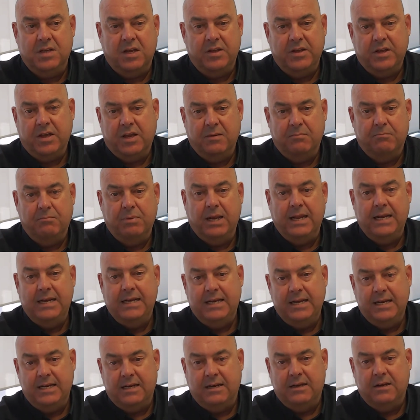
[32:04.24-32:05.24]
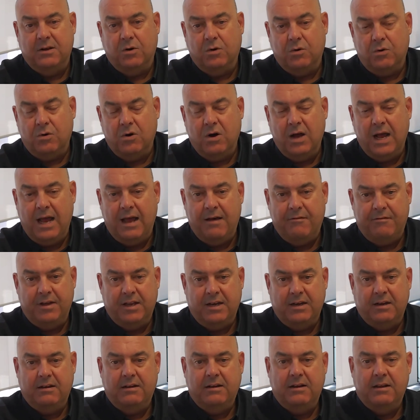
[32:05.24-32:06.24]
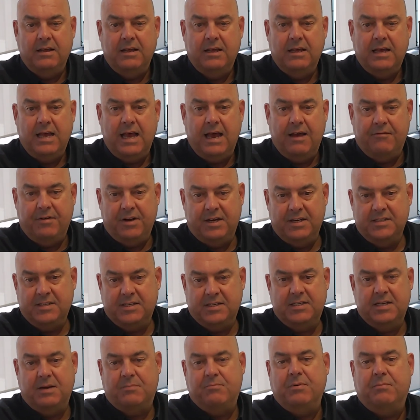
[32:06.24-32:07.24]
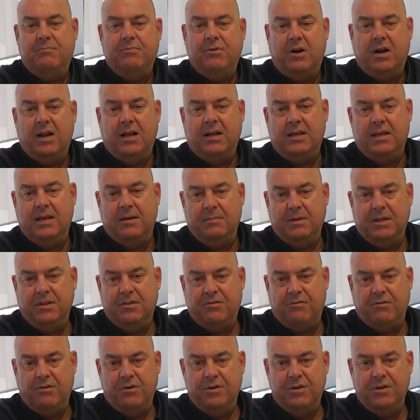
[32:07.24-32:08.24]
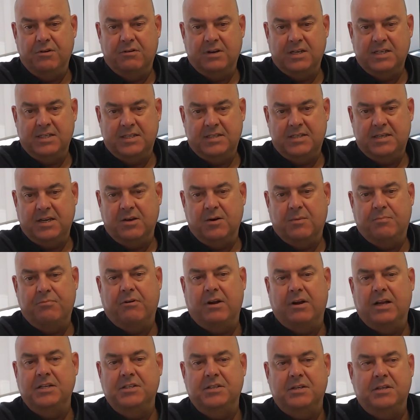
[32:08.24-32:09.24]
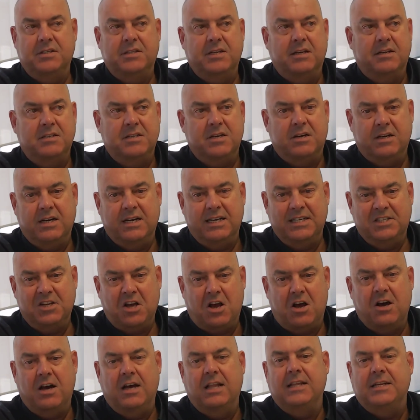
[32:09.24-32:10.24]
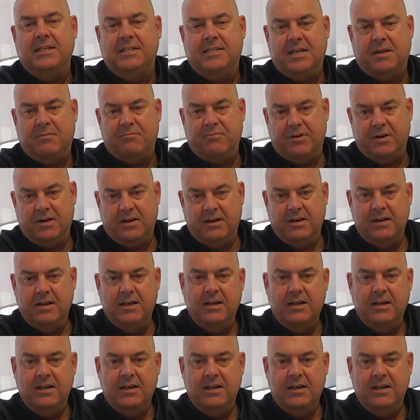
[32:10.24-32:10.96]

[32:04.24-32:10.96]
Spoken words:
you could blend it or have it as a separate product coming through your existing operation. So it's not an entirely separate